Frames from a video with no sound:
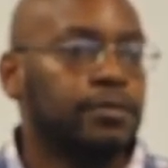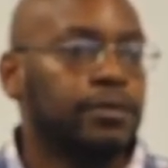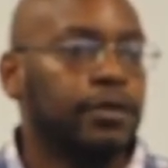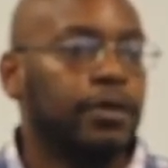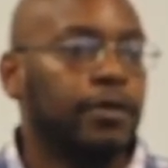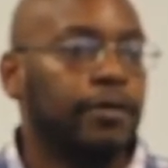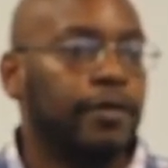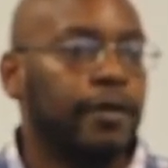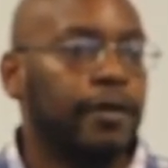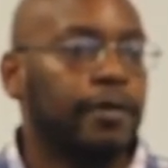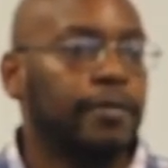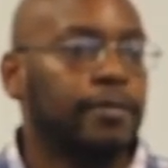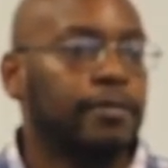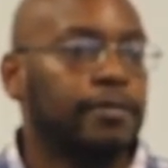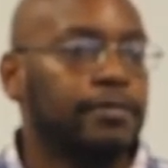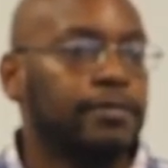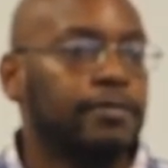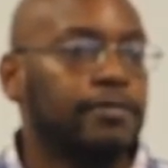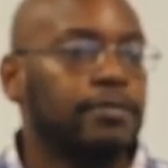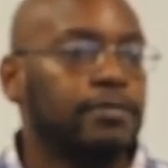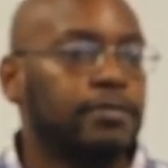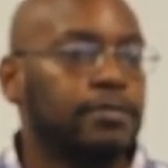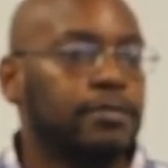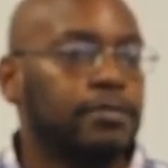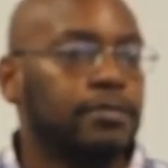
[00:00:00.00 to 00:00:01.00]
All right.
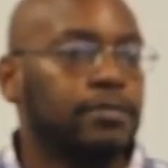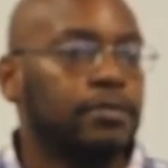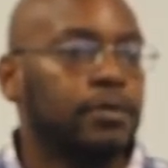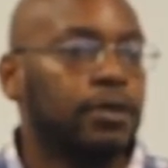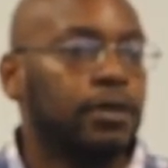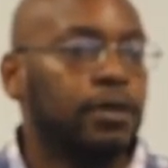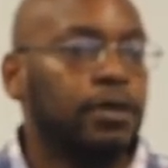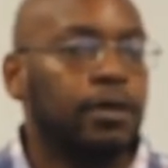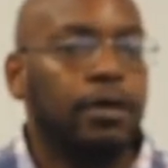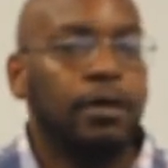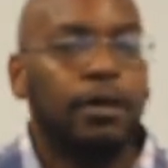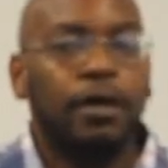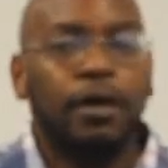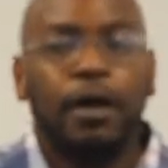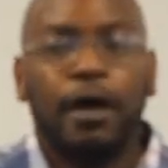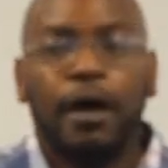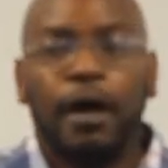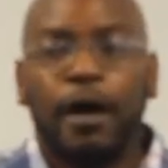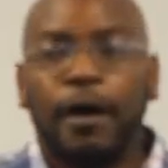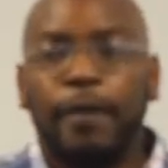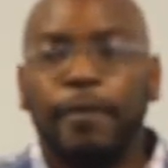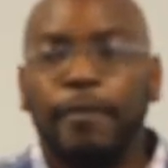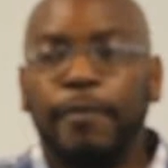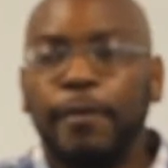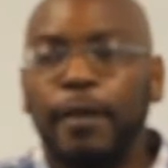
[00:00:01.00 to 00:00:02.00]

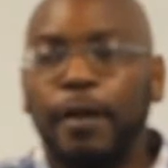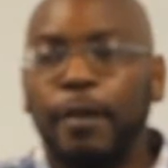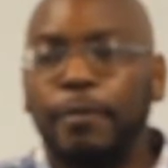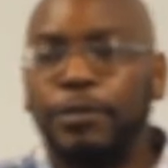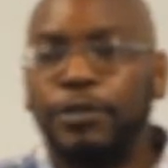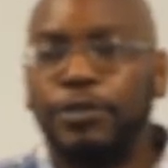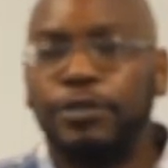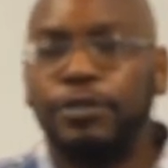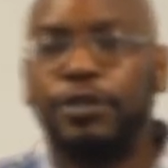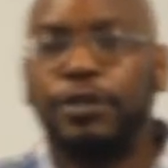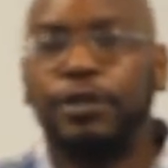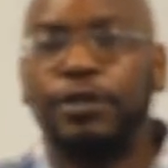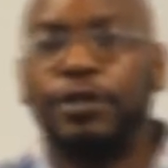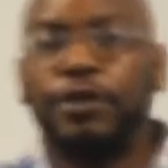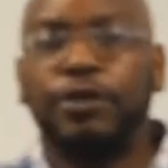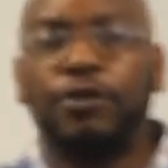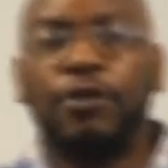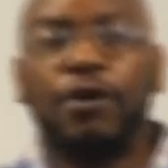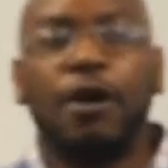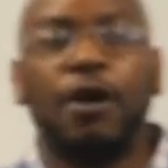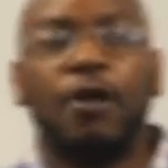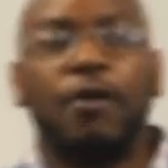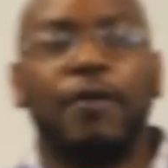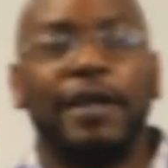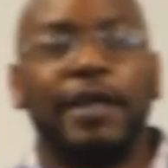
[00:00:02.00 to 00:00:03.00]
I'm sure you
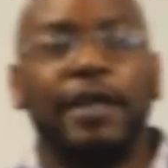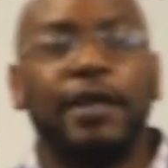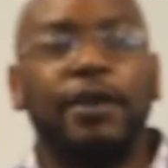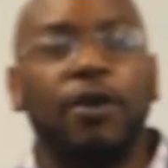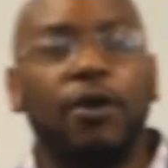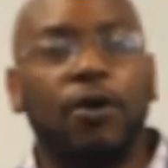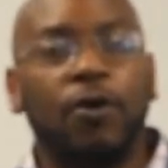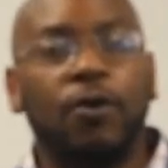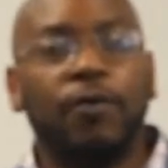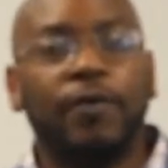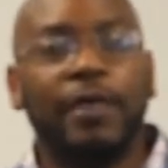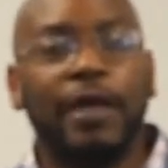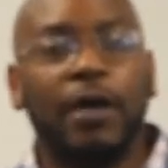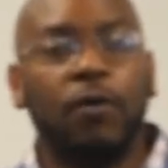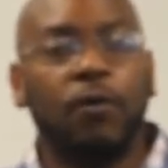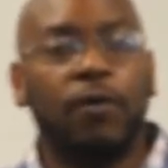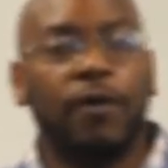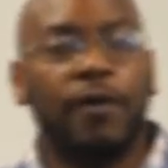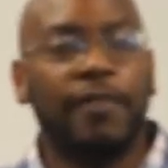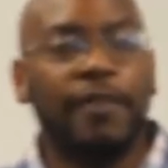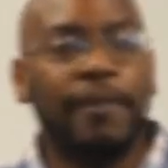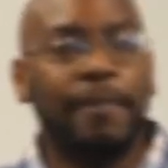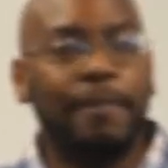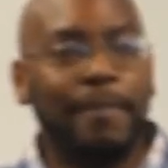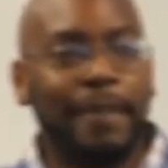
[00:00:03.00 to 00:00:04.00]
already know that one
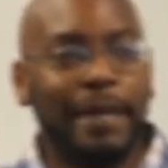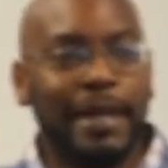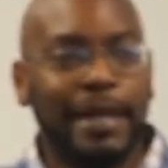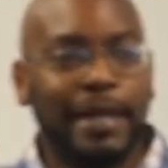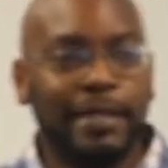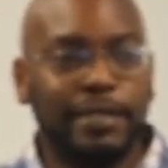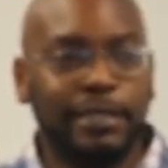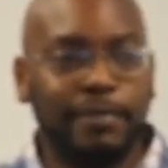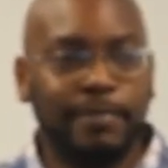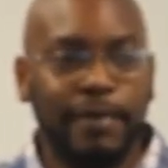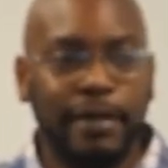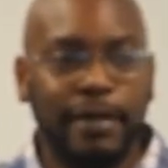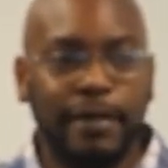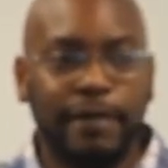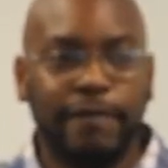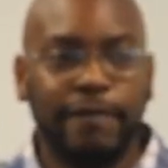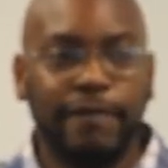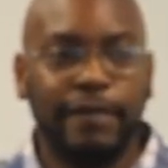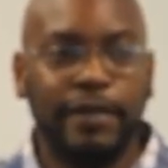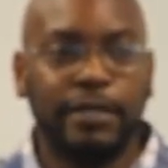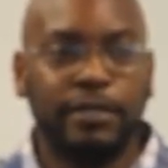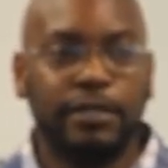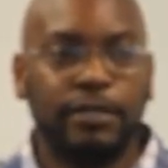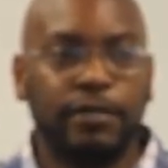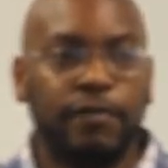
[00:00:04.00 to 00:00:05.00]
of the biggest
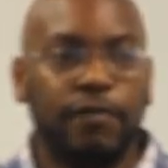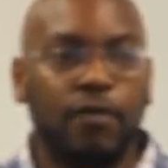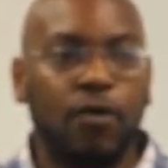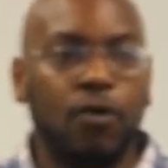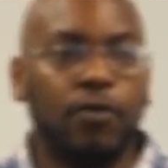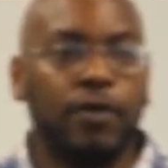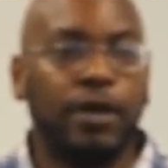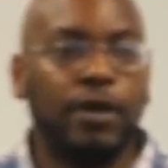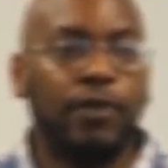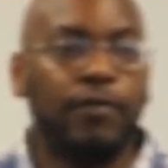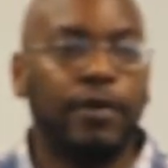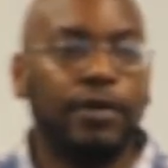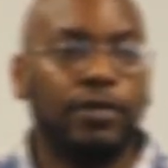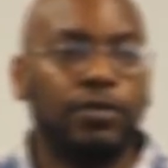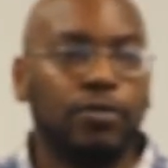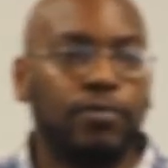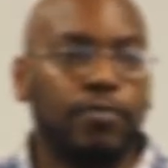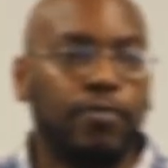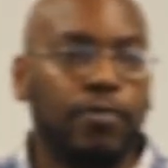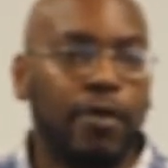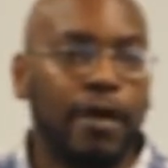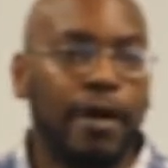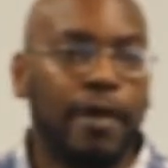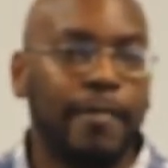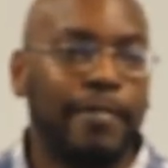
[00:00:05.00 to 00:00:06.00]
benefits of holding rental
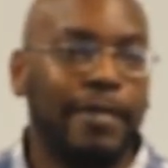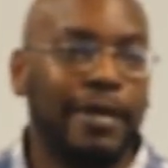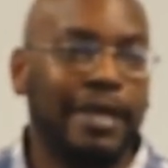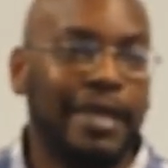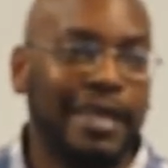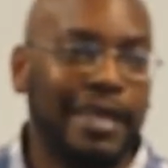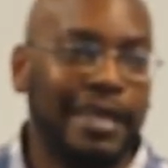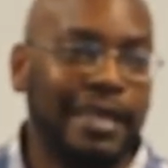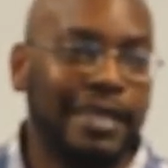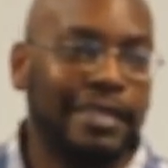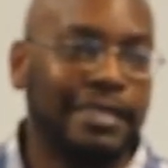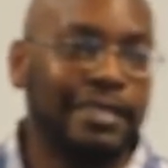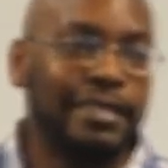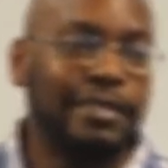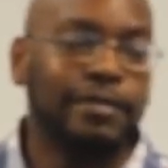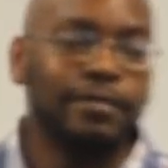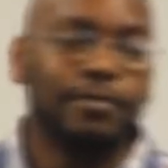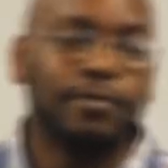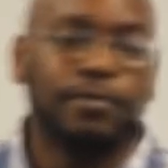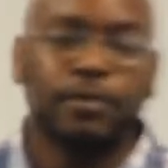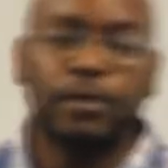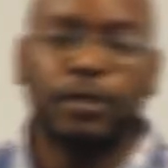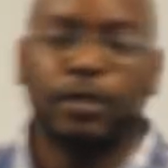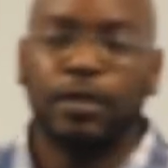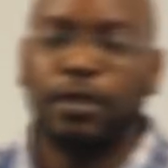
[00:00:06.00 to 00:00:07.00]
property is
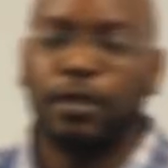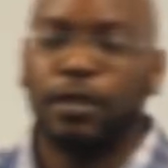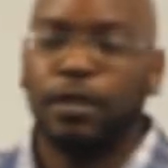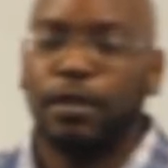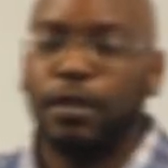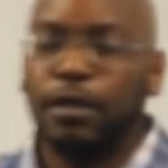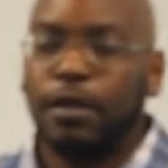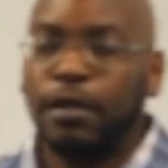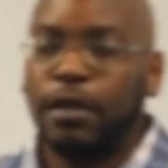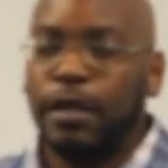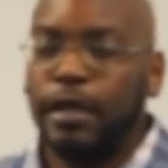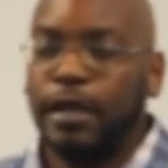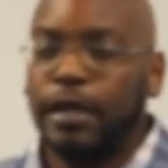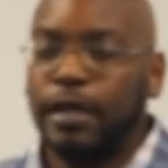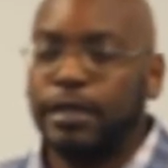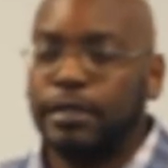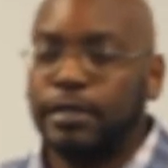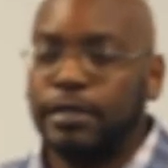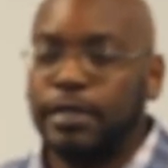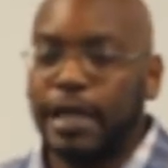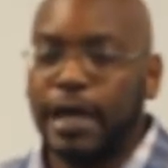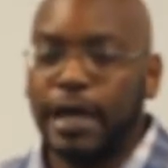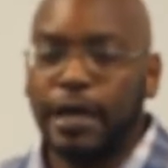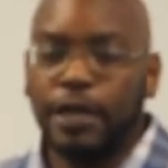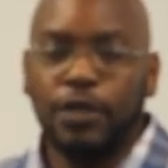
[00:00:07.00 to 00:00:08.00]

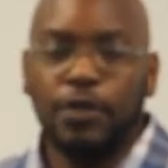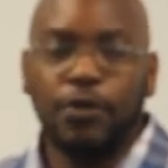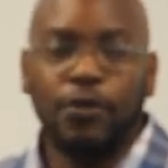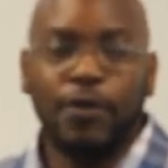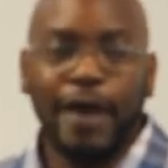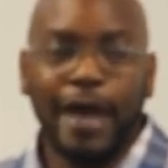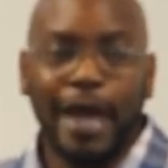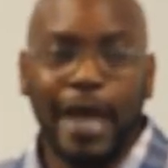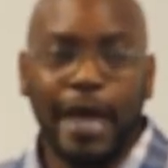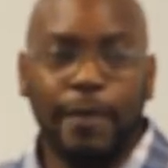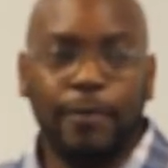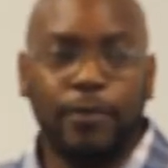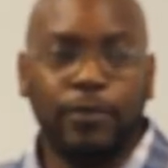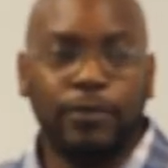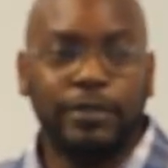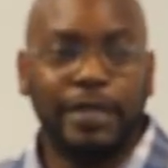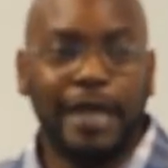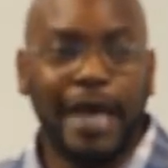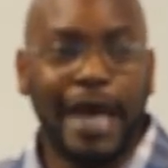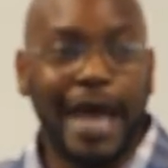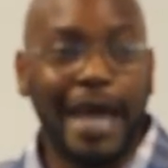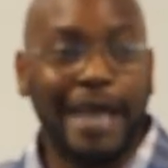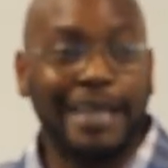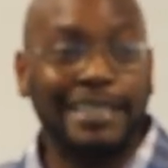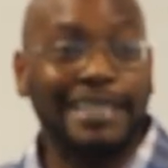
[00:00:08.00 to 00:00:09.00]
that you're able
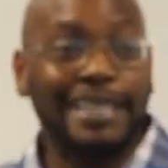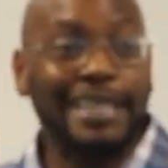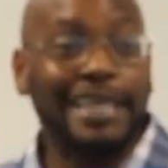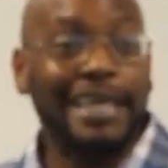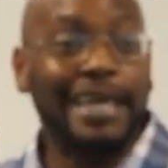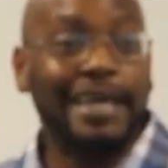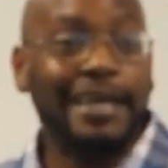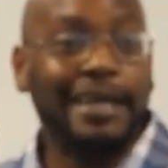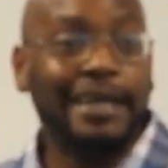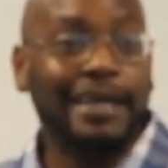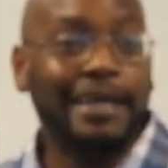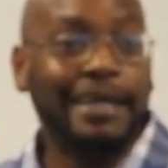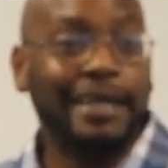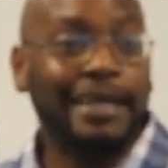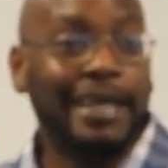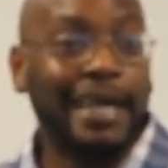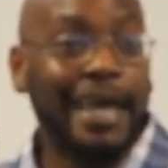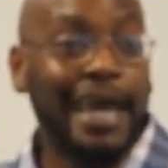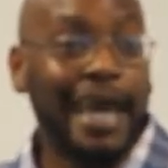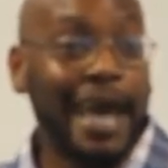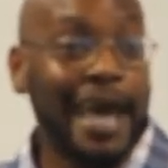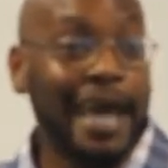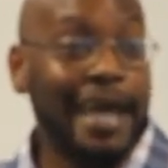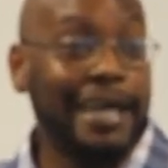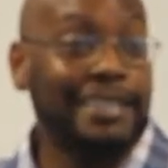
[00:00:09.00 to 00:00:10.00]
to actually get a
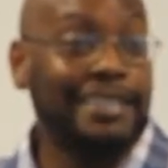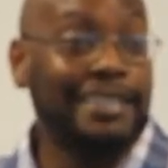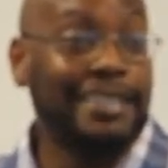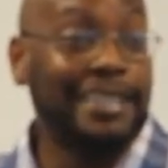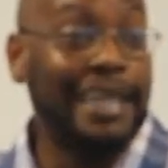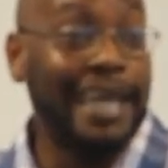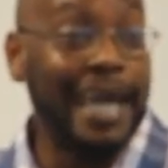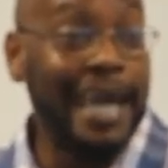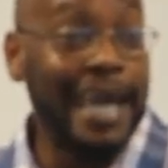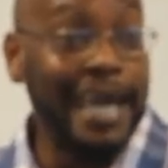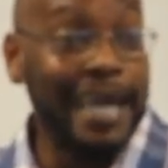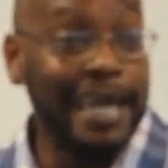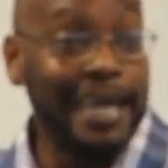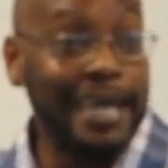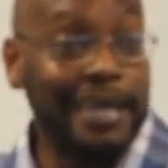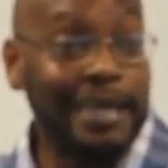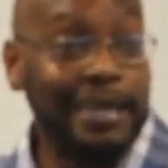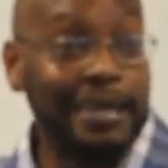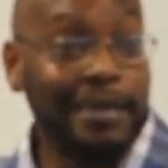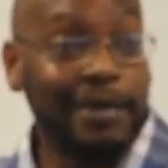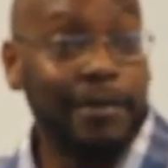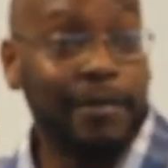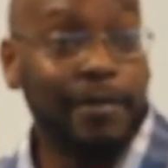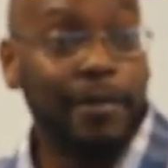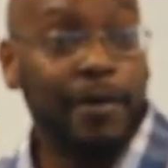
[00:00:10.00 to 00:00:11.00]
cash
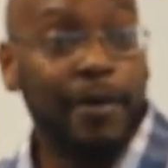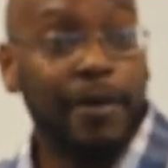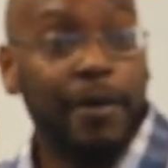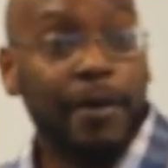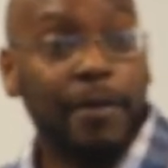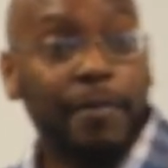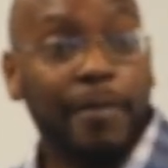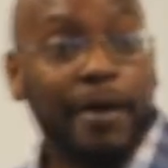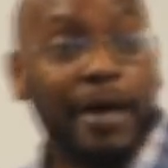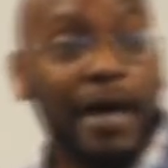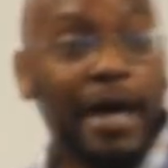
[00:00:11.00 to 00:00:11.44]
gain but